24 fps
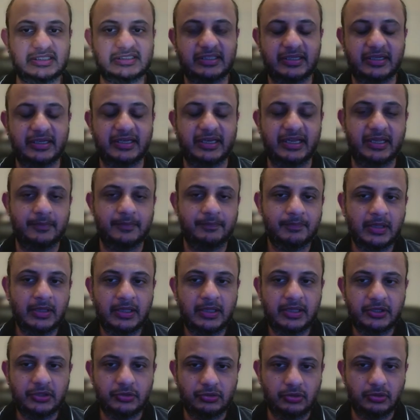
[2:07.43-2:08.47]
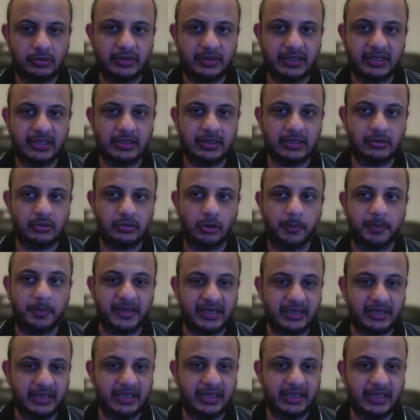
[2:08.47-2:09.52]
learning,
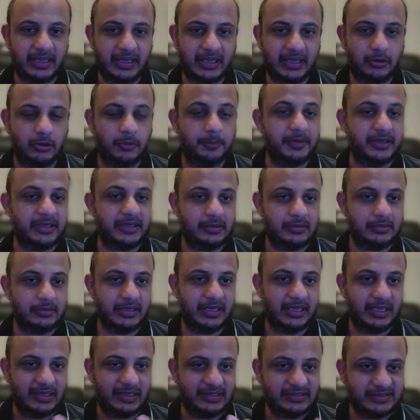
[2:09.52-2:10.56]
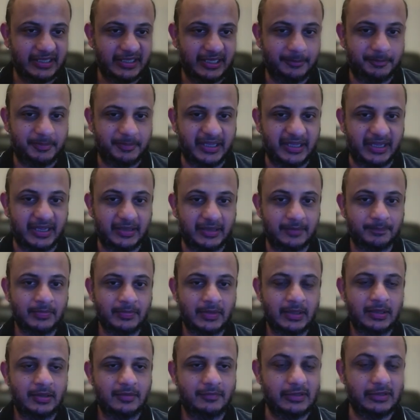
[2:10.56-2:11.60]
OpenAI's API,
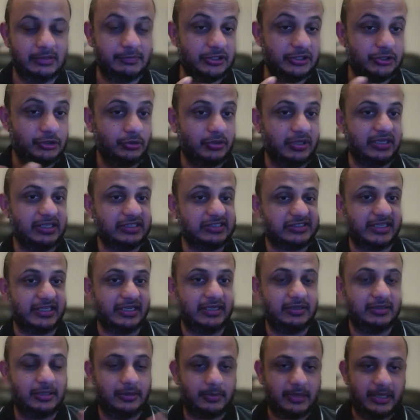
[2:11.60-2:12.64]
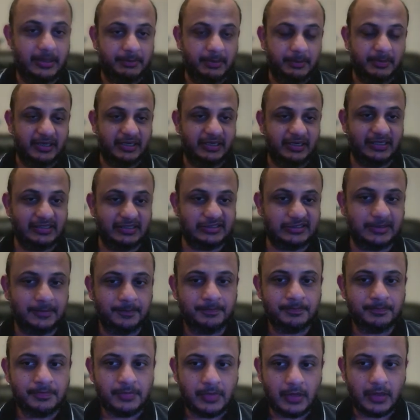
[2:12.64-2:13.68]
with which you can extend the capabilities
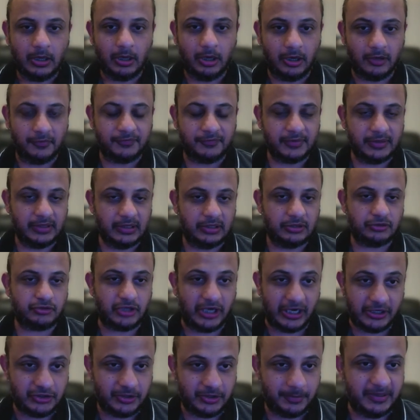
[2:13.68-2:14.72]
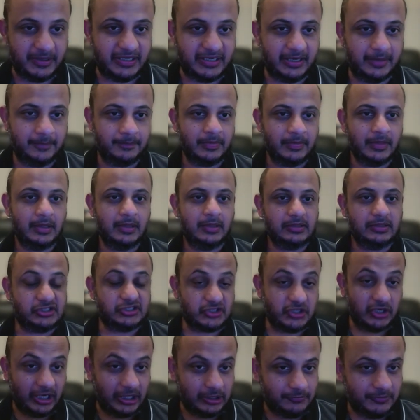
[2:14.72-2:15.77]
of ChatGPT.
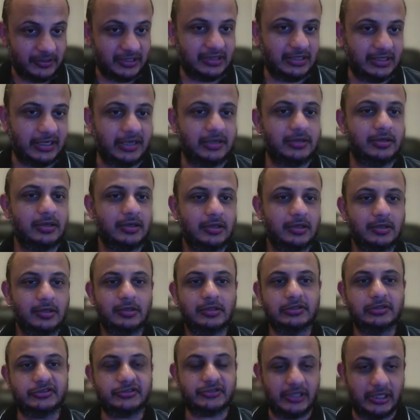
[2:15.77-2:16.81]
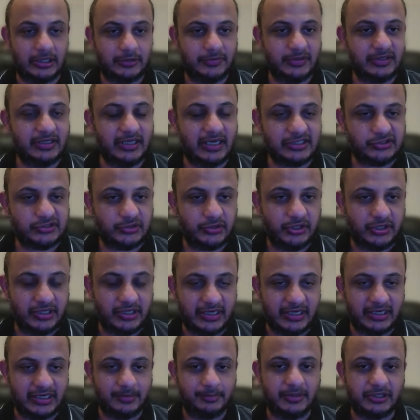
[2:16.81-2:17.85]
Start with that. Start with that so you can
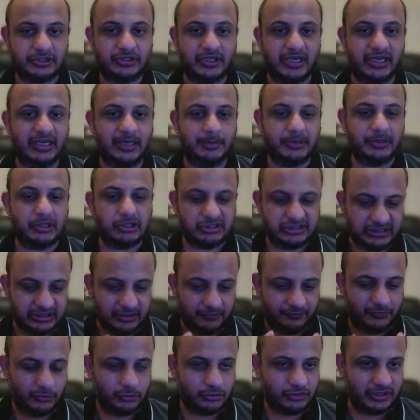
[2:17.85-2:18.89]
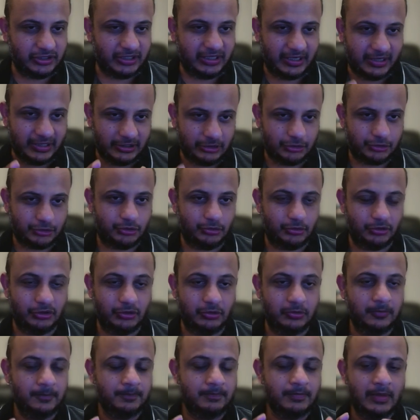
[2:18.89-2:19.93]
get a much idea. Because in the future, I can assure
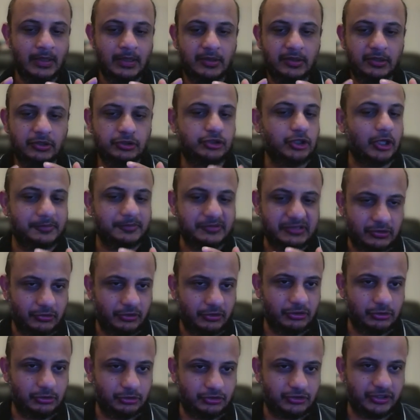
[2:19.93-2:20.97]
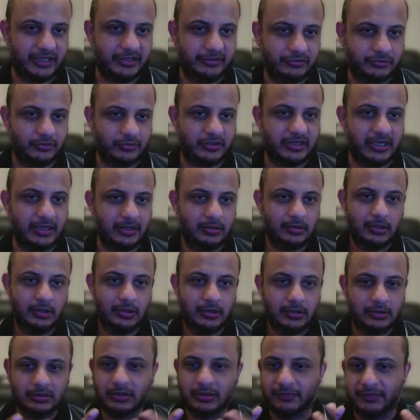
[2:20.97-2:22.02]
you, jobs are going to change, okay?
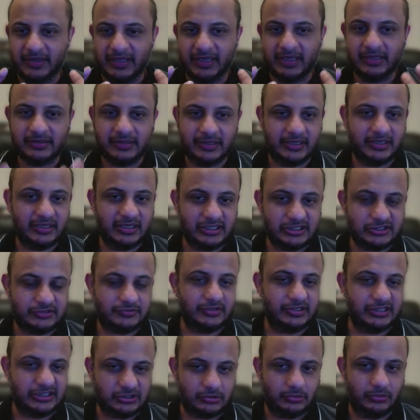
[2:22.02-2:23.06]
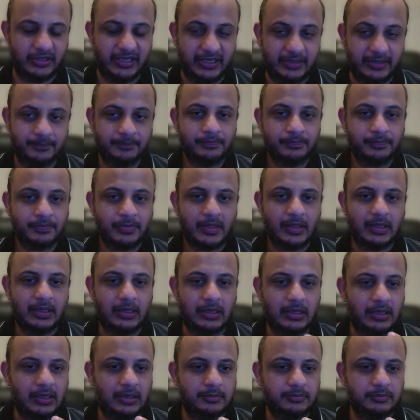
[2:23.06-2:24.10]
The way the industry is going,
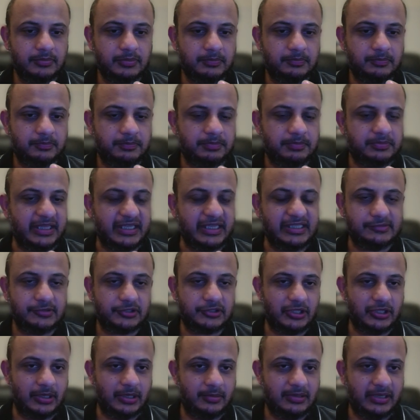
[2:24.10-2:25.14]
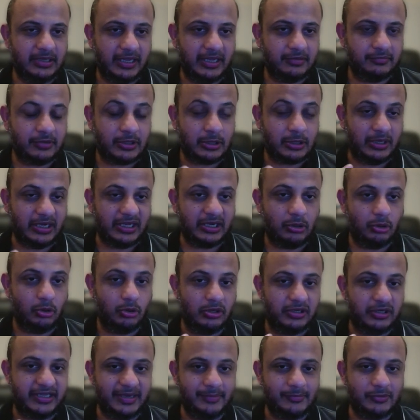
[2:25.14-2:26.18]
things which are require a
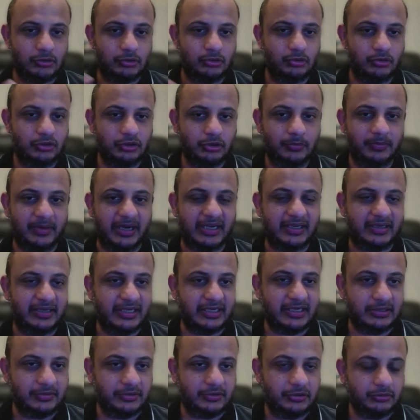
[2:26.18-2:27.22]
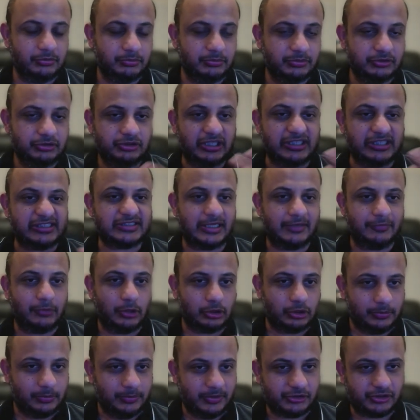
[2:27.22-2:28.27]
whole team to do, you just have
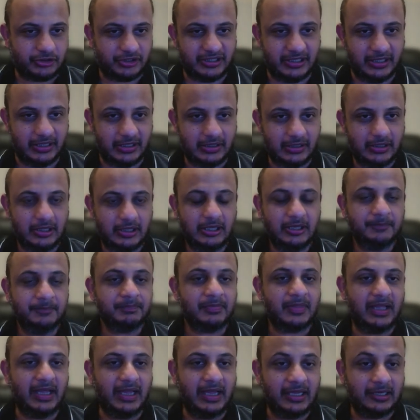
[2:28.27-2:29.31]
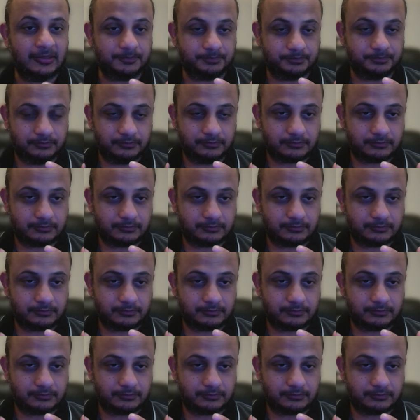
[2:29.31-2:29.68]
automation there. And